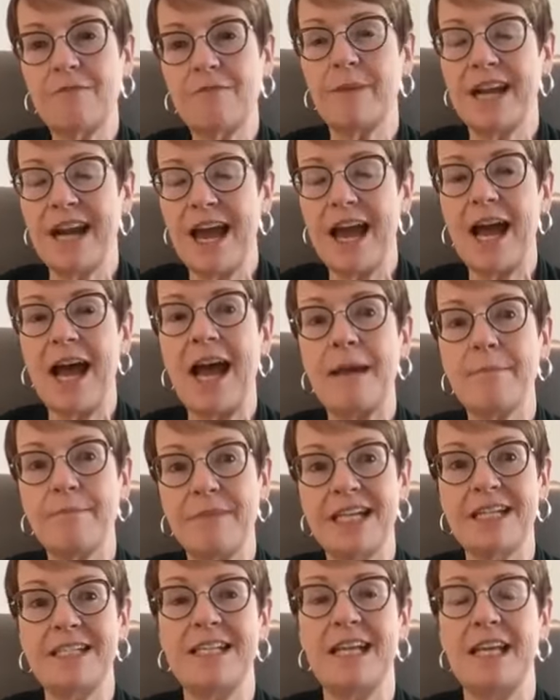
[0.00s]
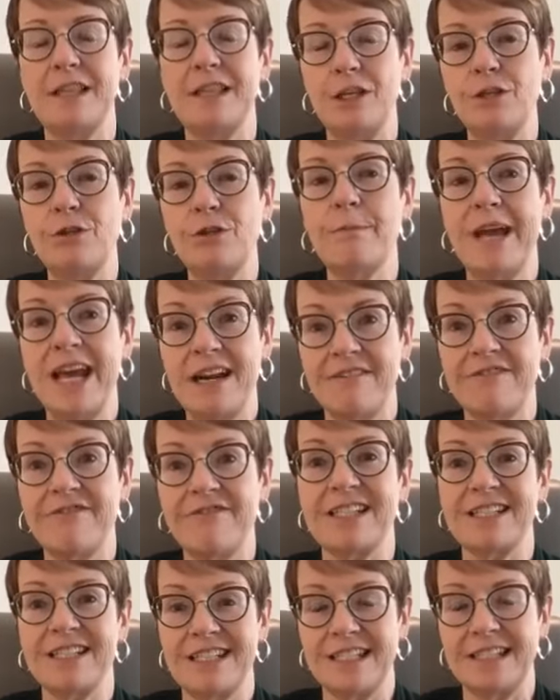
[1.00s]
but I maintain that you
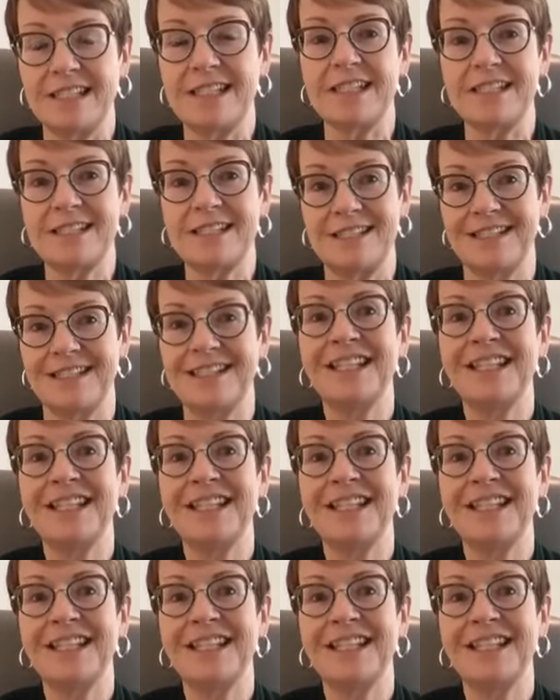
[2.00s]
manifested this